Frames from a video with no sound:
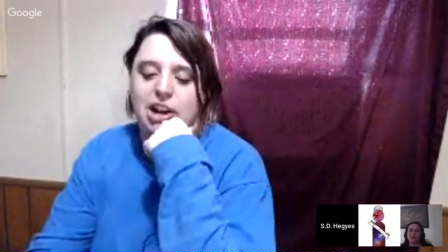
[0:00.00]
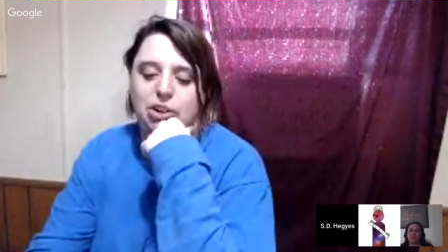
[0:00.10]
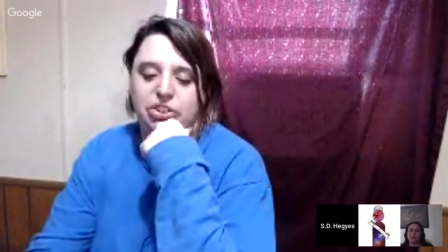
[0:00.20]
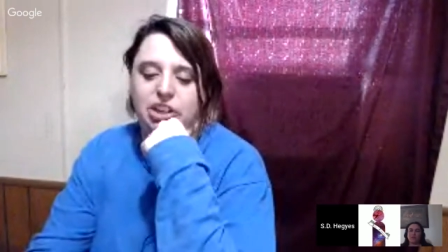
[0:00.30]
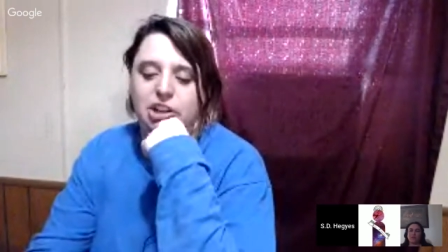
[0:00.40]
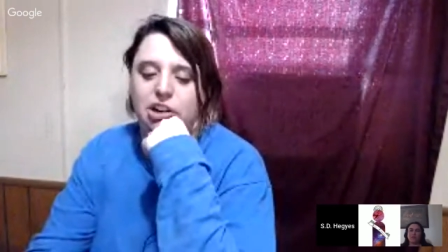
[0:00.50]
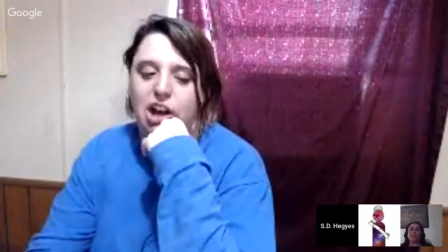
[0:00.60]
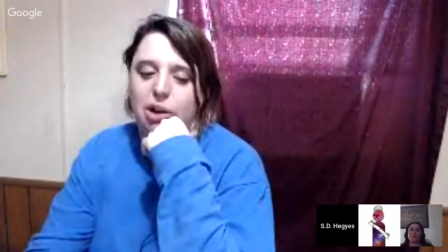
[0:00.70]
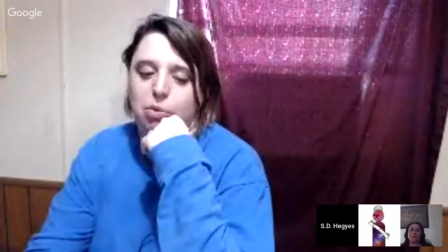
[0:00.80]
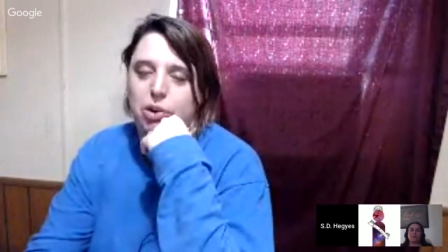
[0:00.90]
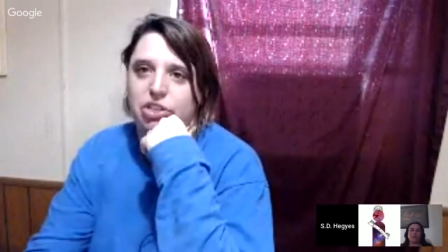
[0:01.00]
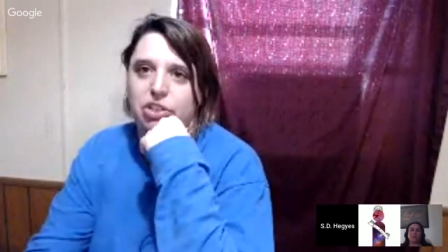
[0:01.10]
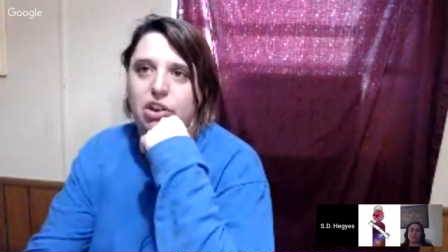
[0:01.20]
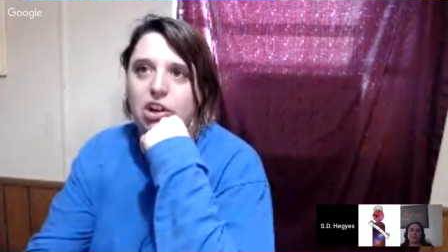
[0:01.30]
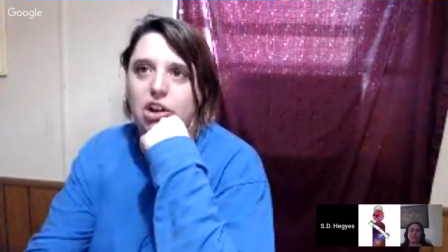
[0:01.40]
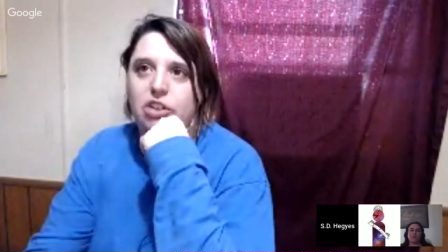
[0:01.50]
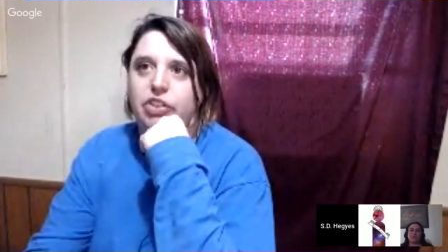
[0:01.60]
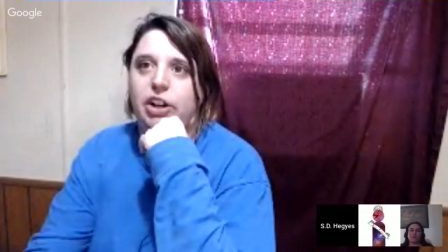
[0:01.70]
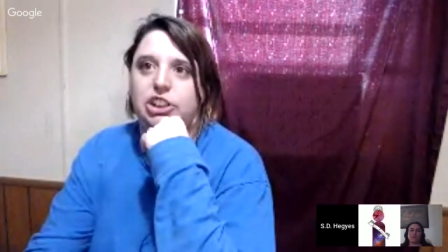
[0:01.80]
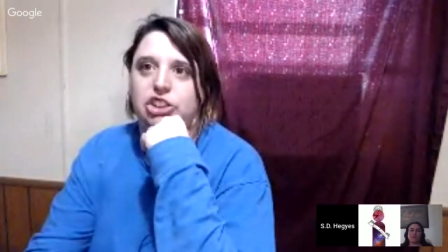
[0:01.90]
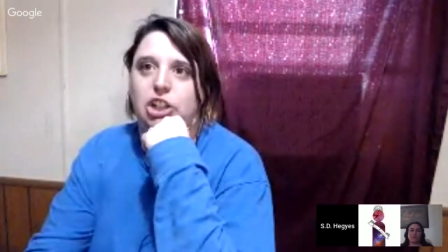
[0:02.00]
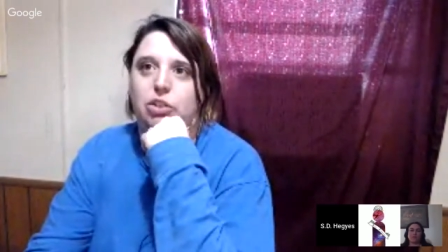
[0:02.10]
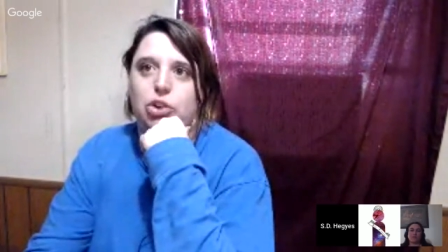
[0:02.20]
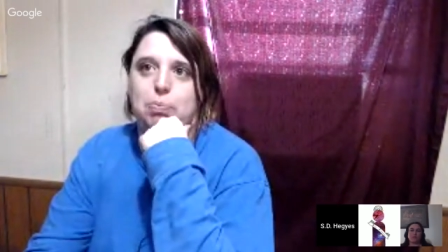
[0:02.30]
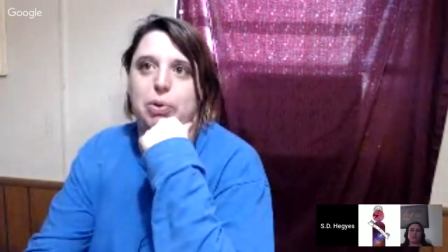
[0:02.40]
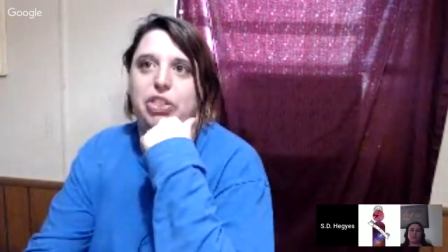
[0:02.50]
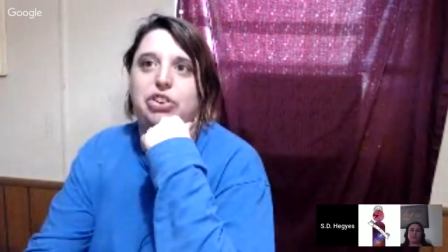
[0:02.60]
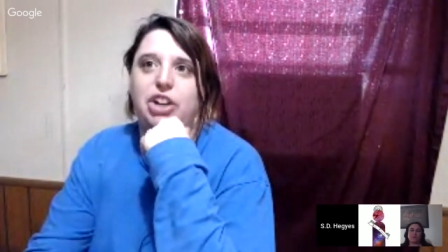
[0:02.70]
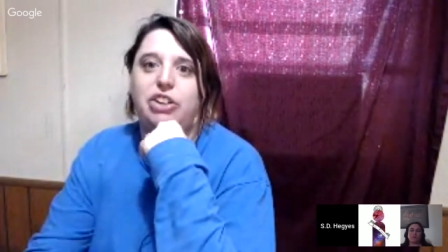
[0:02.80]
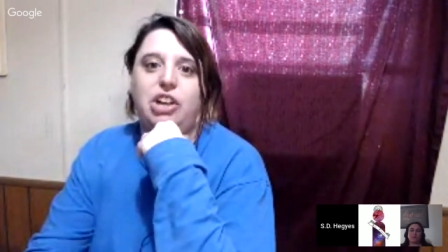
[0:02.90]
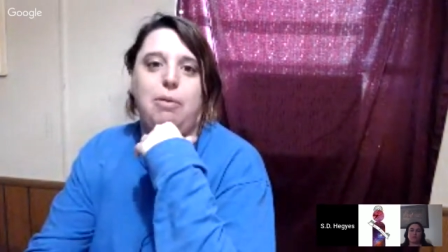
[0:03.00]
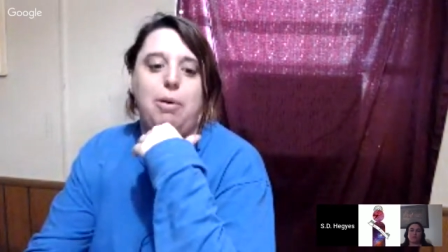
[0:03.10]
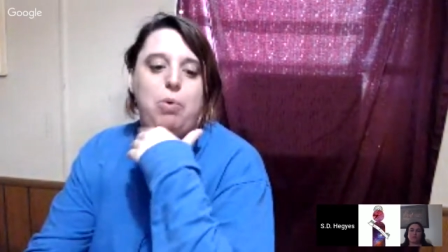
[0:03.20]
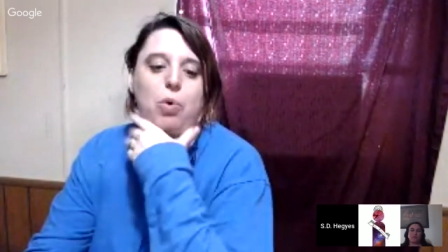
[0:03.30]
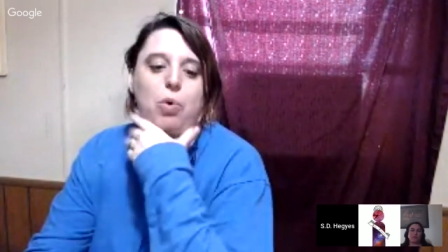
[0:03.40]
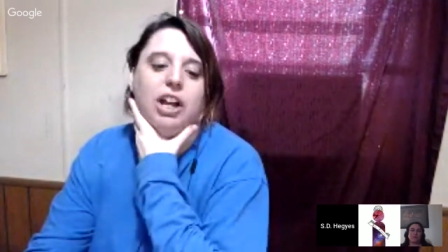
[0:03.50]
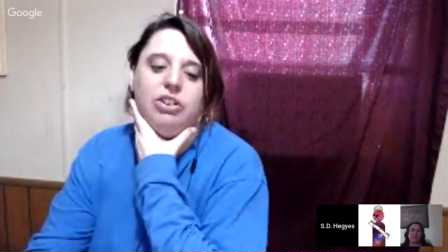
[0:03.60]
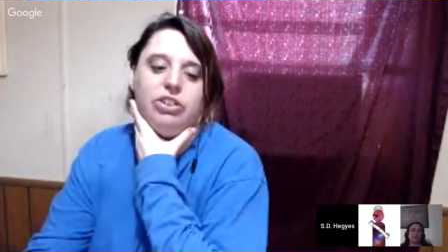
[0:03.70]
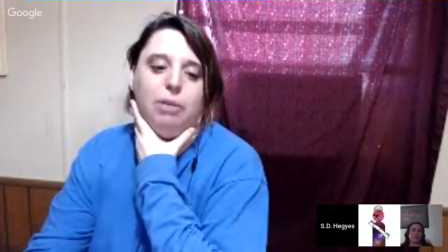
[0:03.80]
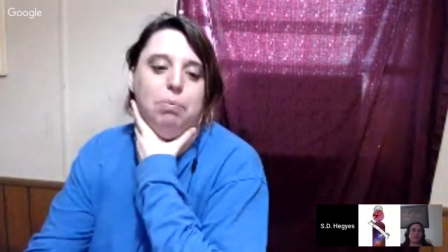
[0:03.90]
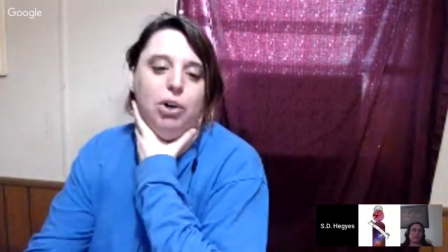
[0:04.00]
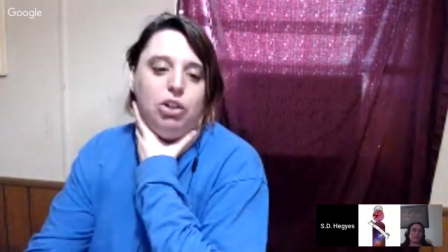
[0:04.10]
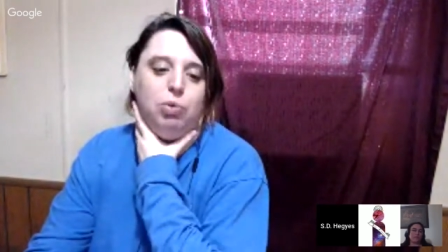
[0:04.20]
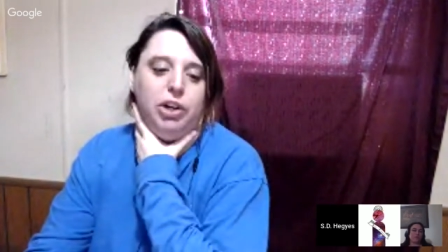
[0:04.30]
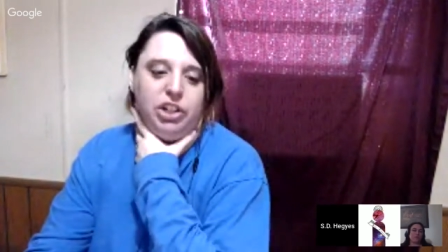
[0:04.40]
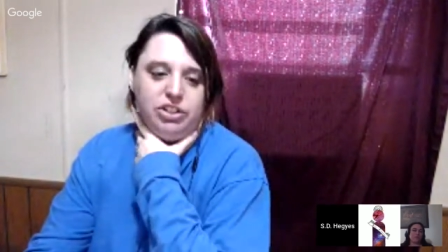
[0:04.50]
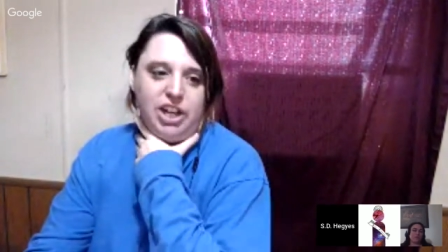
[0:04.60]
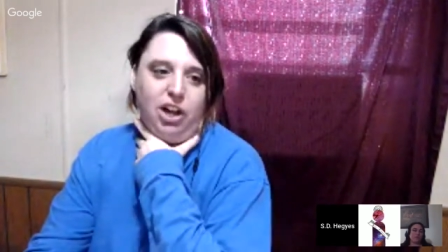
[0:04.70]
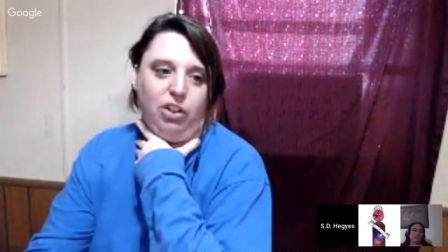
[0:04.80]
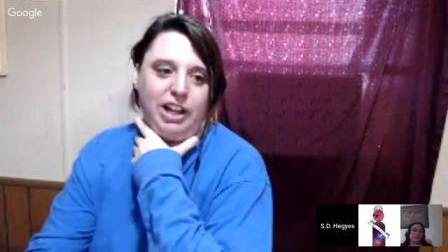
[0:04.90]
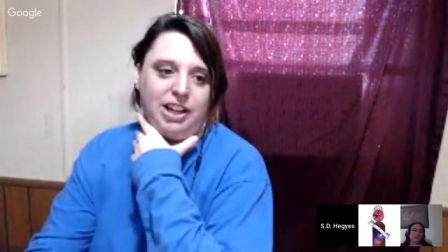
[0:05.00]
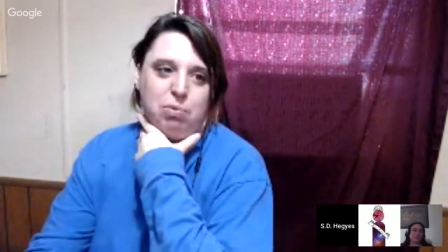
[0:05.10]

I don't see it a lot with various genres, but there does come a point in some books where you can tell, like it